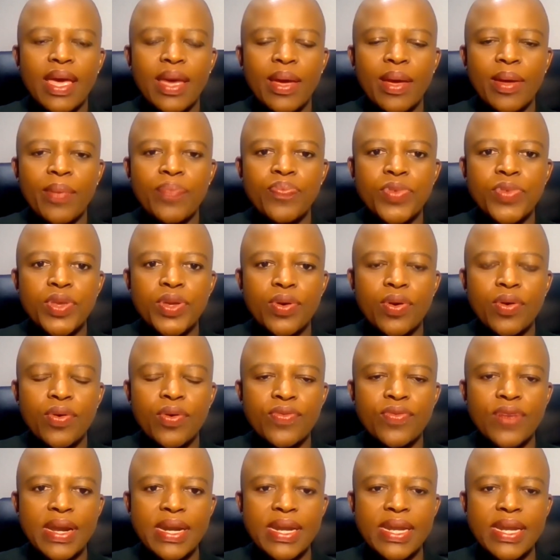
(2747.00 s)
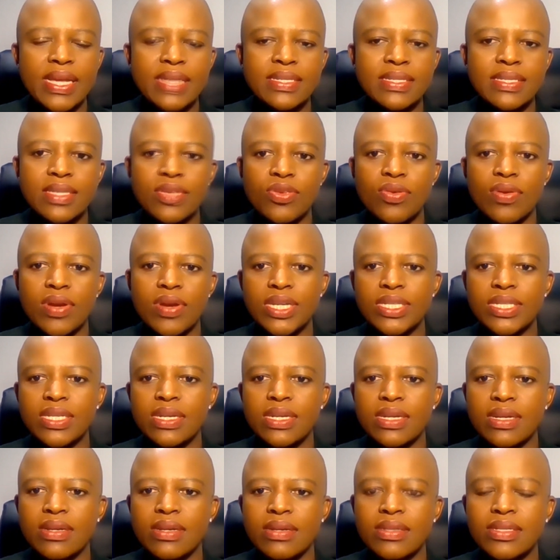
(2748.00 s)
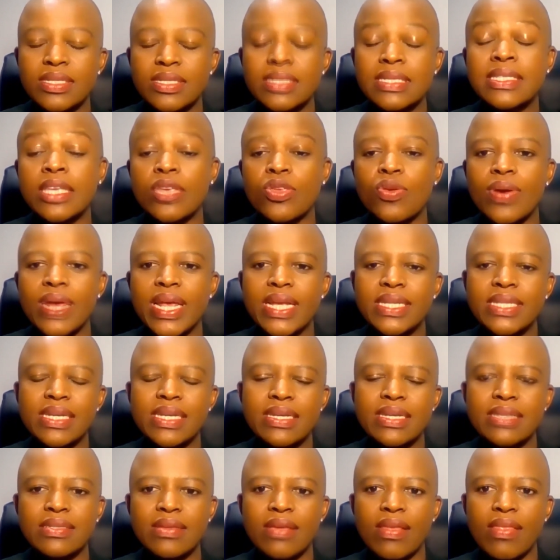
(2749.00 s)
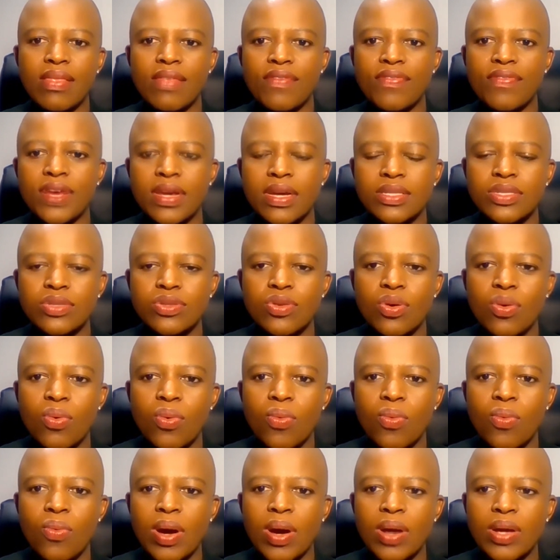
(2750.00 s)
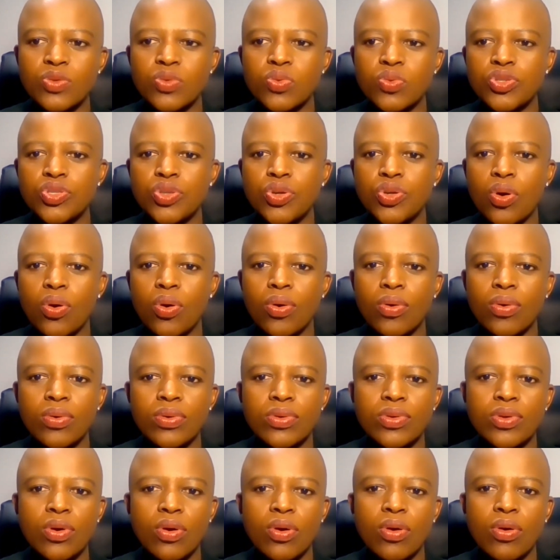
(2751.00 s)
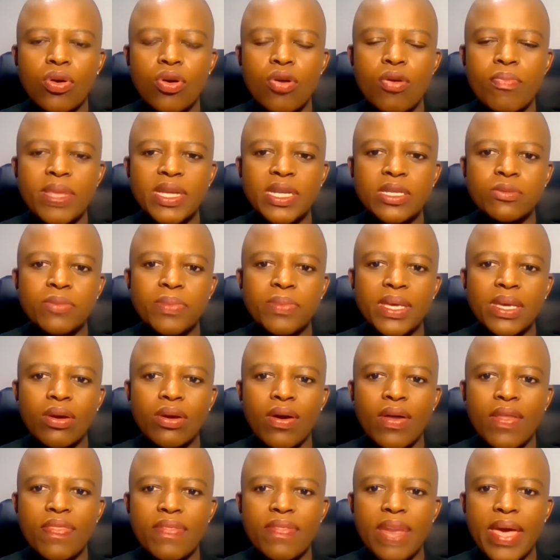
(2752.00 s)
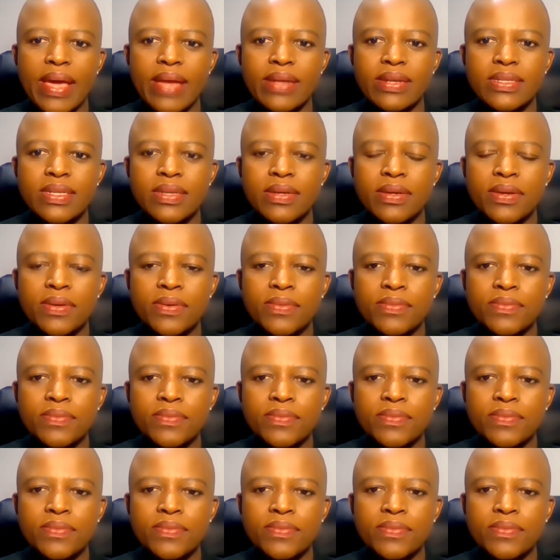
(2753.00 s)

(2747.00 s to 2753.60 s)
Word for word: um, you know, variant circulation, circulating in South Africa. So what would your, your comment be on that?